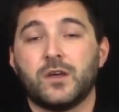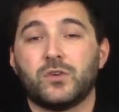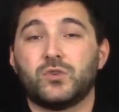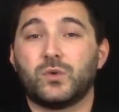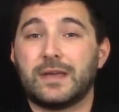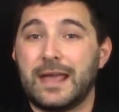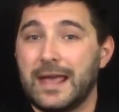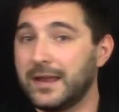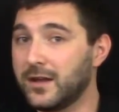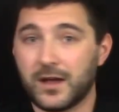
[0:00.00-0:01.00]
you
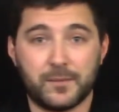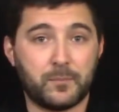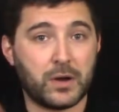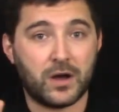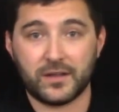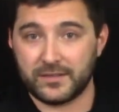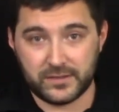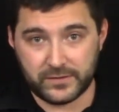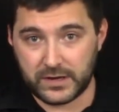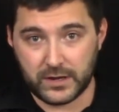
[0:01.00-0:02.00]
cannot pause the
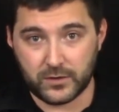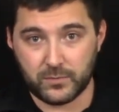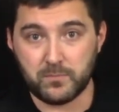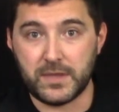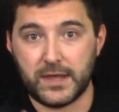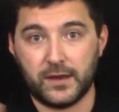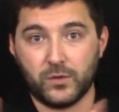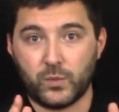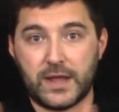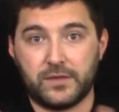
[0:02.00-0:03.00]
video
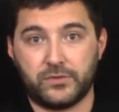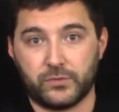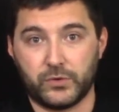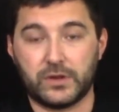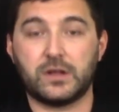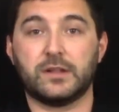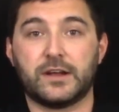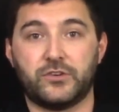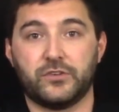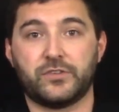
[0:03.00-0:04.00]
midway through to
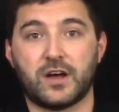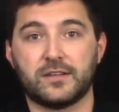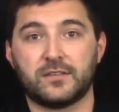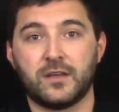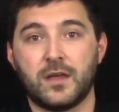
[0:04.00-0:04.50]
collect your thoughts.